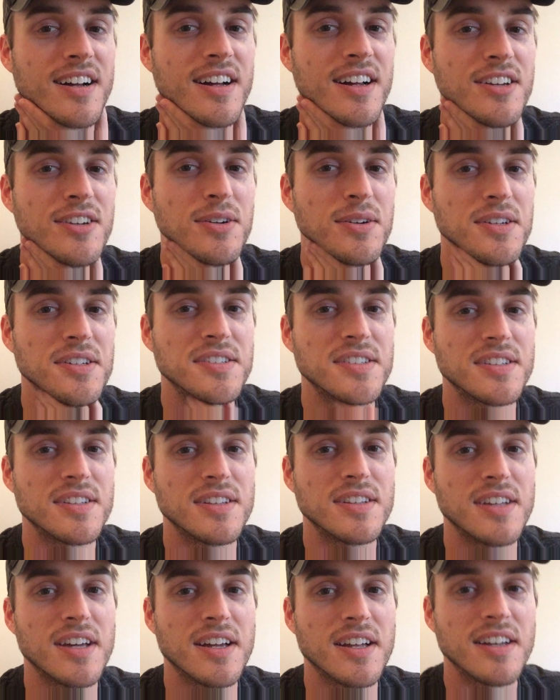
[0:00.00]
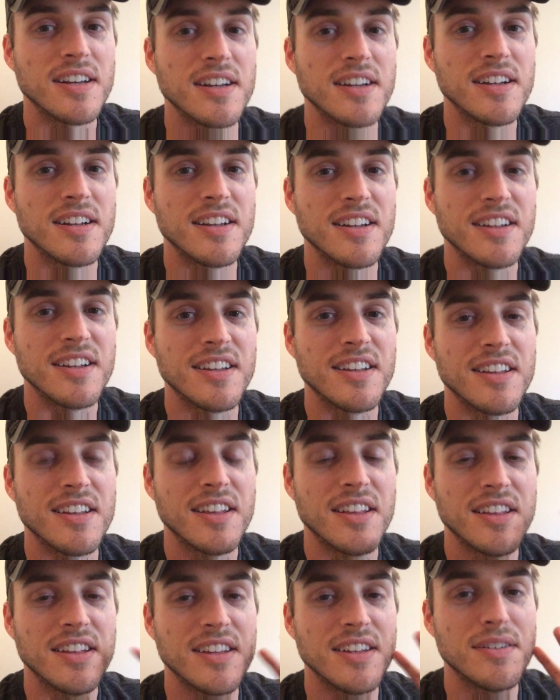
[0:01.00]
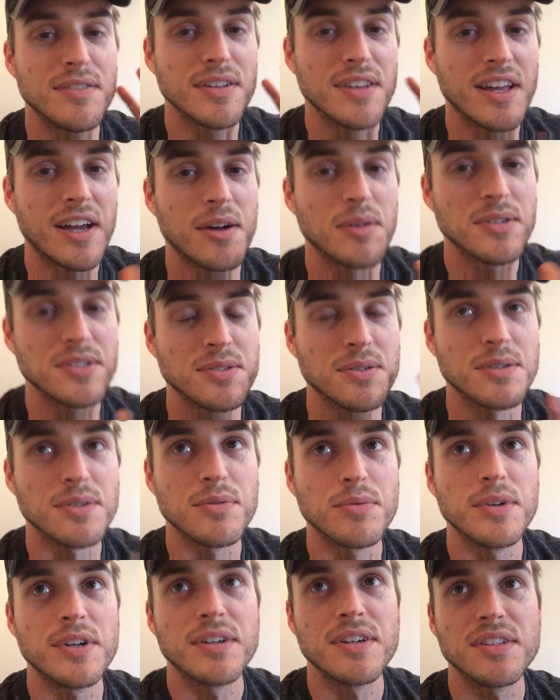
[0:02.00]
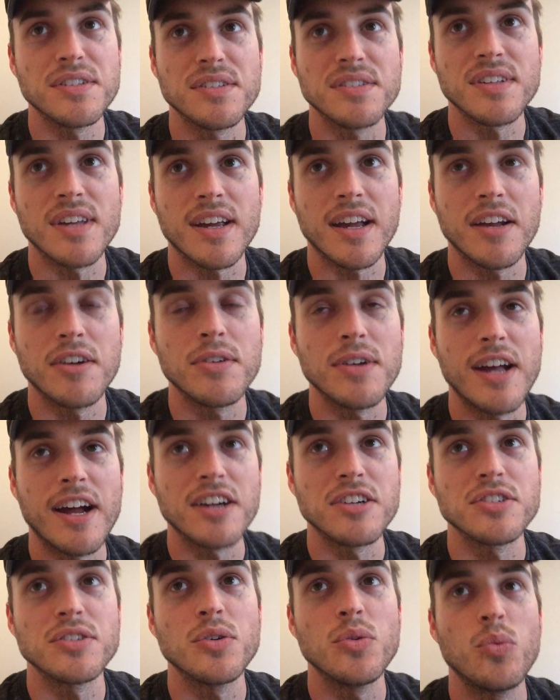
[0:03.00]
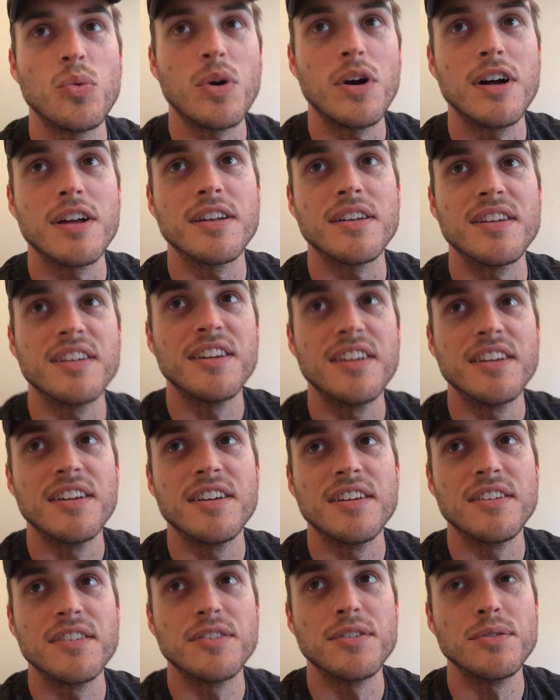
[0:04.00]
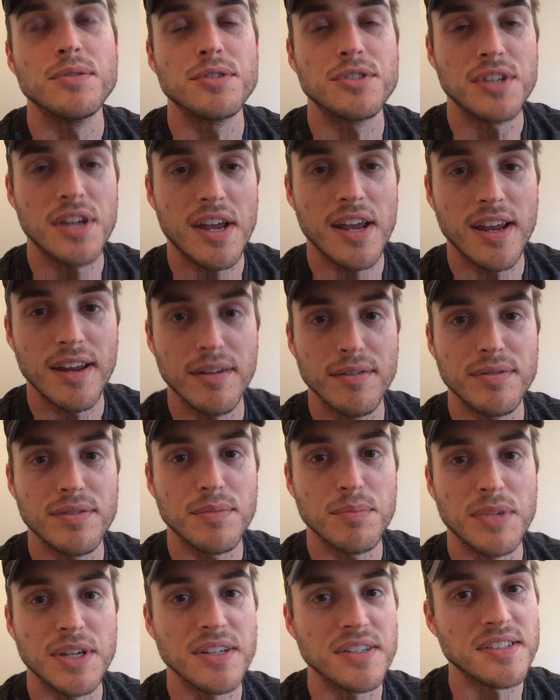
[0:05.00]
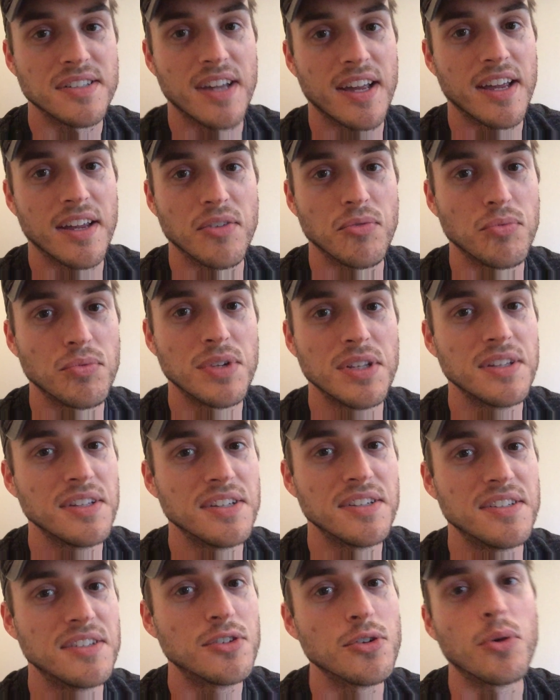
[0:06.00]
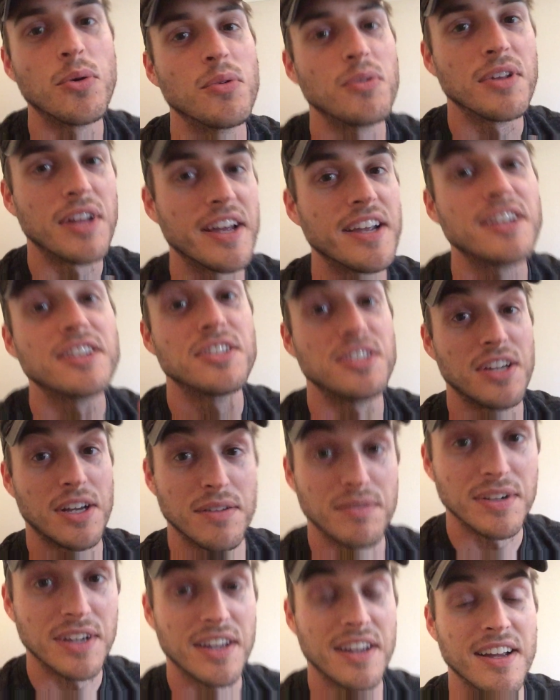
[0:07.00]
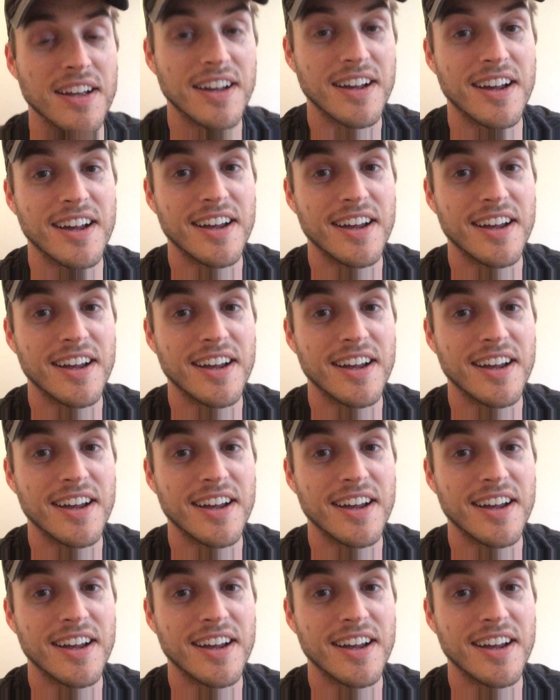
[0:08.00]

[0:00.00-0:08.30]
I noticed that even that was sort of weird, because it's like, I don't actually want to shave because I really don't like shaving.